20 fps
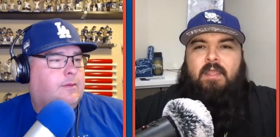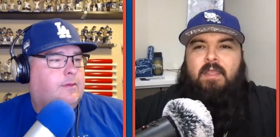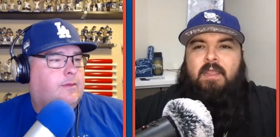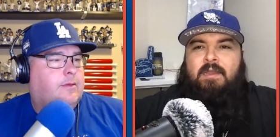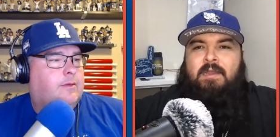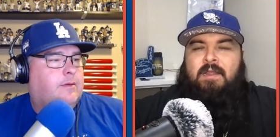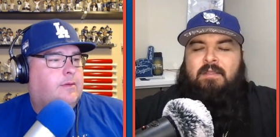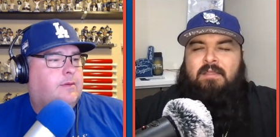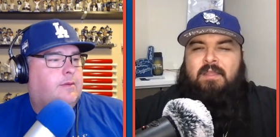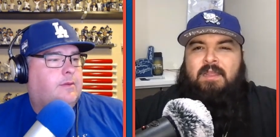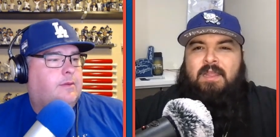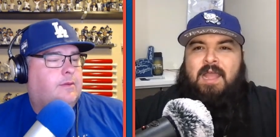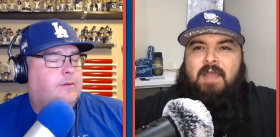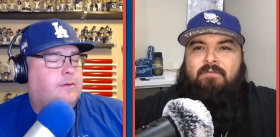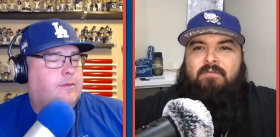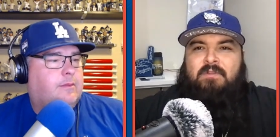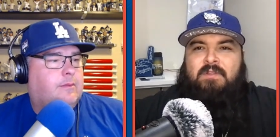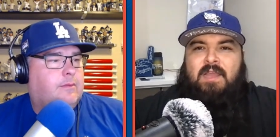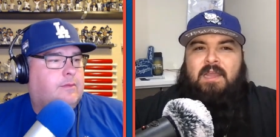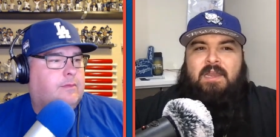Speaker 1: And I think
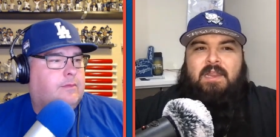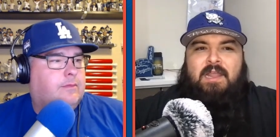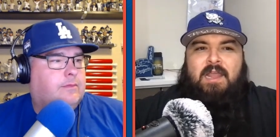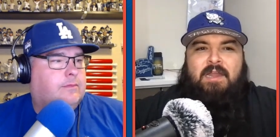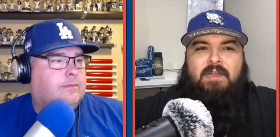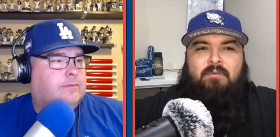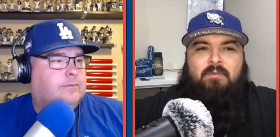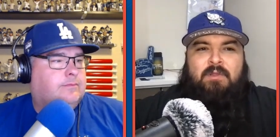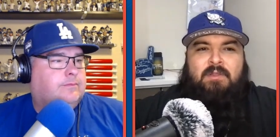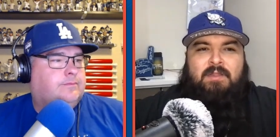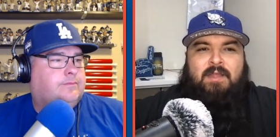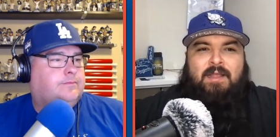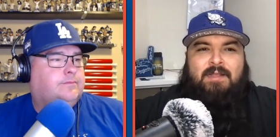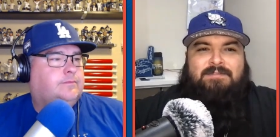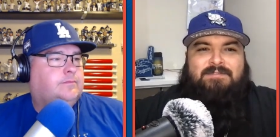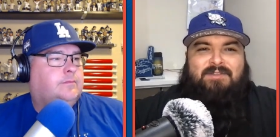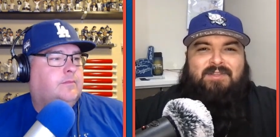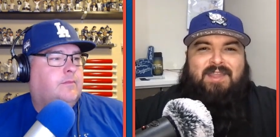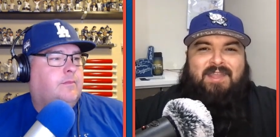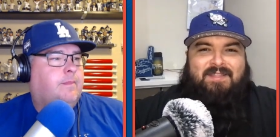after that, he kind of
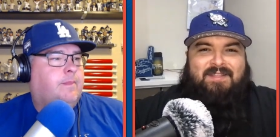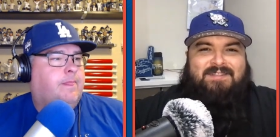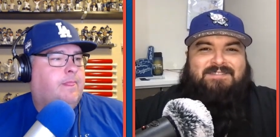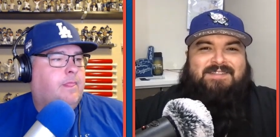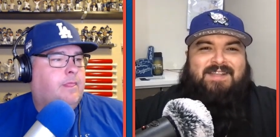realized, okay, these